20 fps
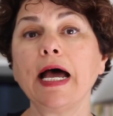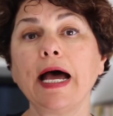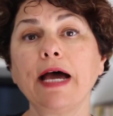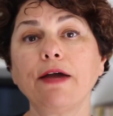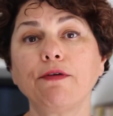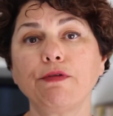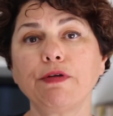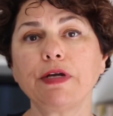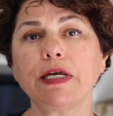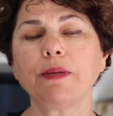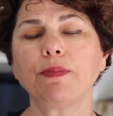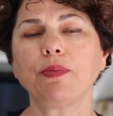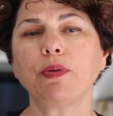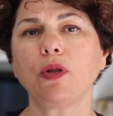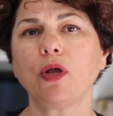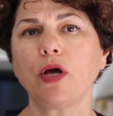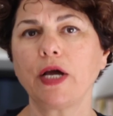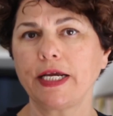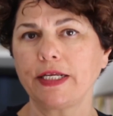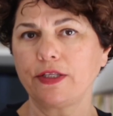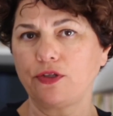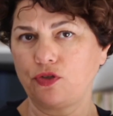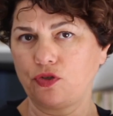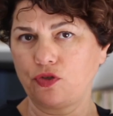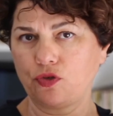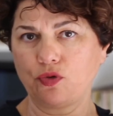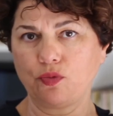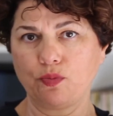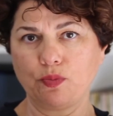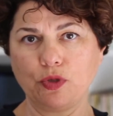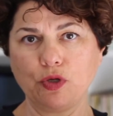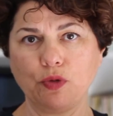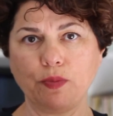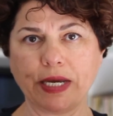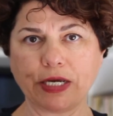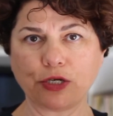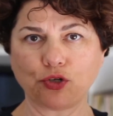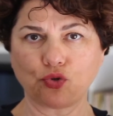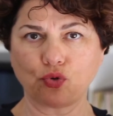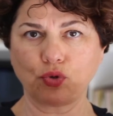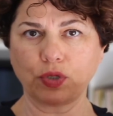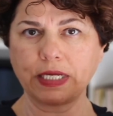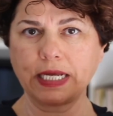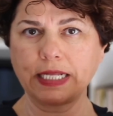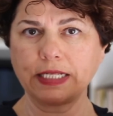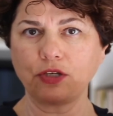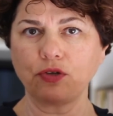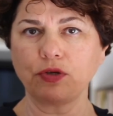and reapply it so you make sure that